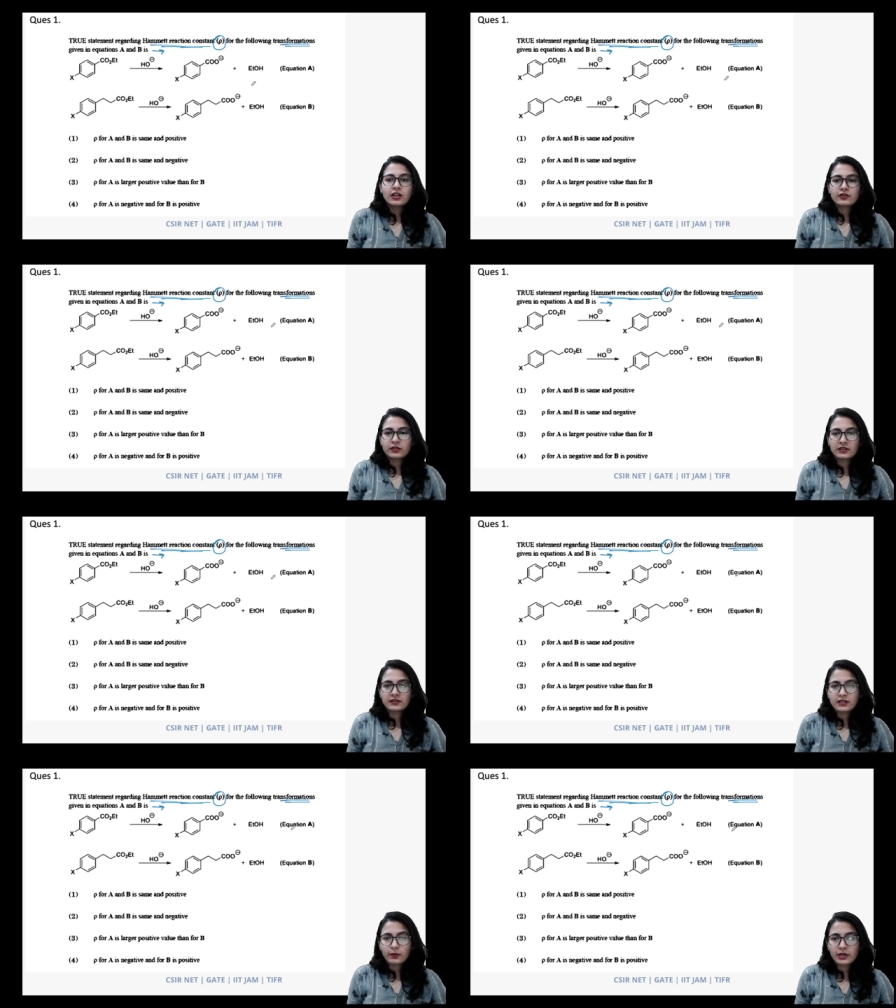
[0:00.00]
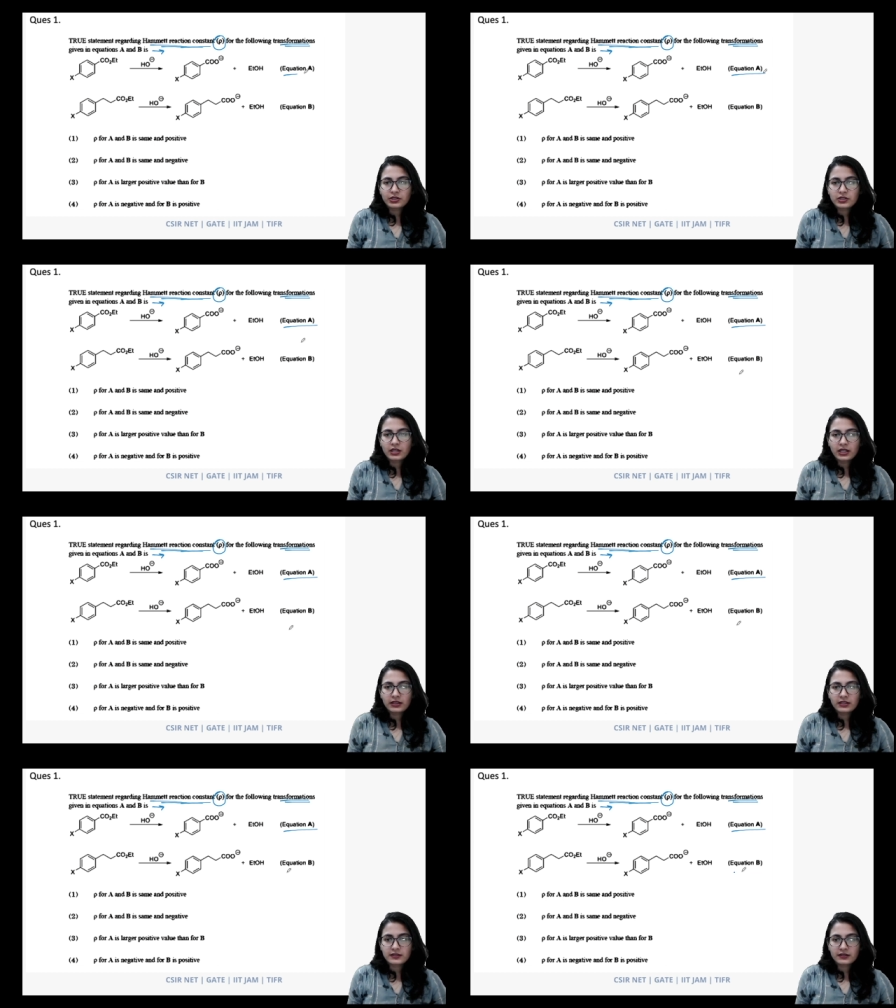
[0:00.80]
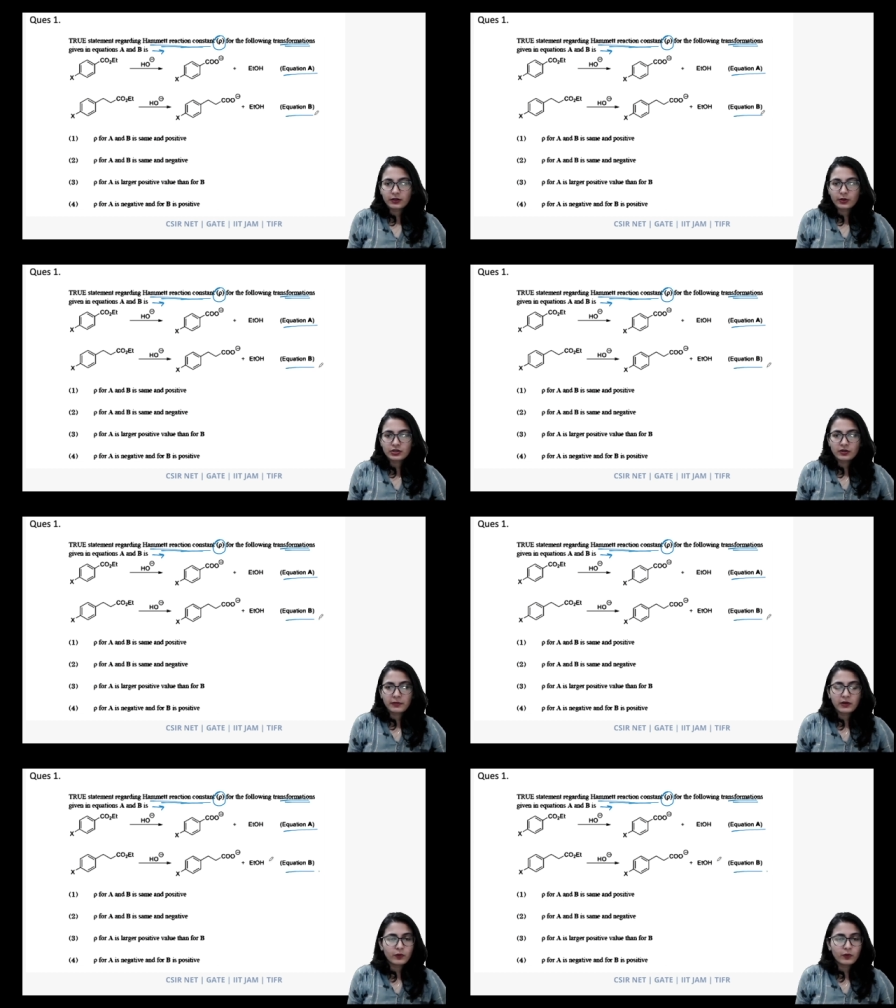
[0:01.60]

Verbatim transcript: So this is equation A and this is equation B.